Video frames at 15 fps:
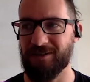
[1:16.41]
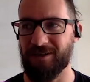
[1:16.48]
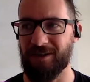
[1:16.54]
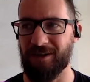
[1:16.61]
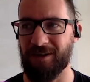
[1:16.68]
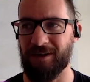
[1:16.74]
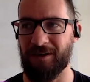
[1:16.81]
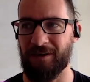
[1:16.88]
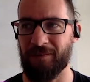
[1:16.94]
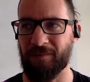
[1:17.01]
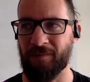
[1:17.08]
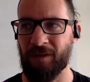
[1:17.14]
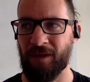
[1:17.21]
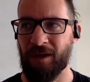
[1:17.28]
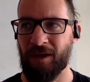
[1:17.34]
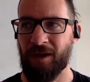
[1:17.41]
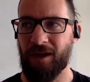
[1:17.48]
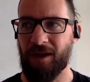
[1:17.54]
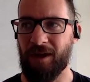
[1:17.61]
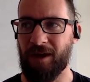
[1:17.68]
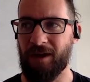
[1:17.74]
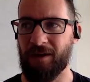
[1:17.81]
Um,
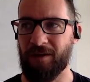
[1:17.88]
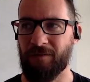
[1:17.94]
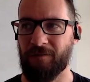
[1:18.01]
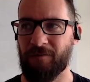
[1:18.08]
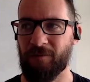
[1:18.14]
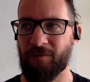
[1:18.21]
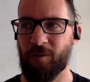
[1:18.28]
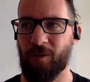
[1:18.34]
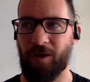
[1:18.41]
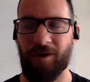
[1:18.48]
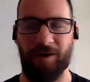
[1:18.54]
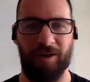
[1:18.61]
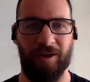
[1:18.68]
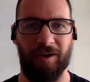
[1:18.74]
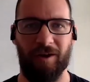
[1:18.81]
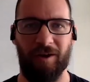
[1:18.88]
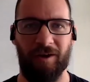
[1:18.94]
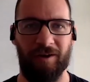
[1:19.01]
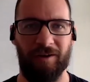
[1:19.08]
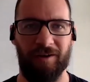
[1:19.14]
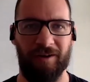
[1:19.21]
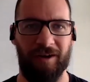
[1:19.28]
and from quite early
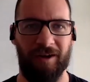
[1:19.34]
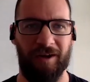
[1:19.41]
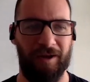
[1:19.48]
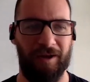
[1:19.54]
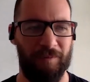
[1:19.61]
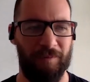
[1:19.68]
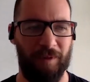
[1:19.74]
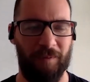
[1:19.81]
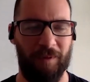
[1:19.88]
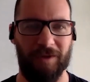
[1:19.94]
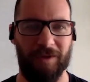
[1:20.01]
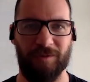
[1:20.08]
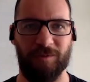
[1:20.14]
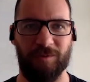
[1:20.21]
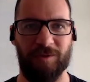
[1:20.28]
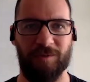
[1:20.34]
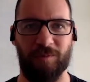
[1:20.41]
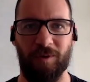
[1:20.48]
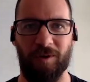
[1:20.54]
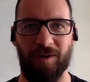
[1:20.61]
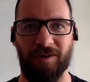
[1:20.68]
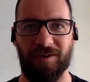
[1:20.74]
on, uh, my passion was sport.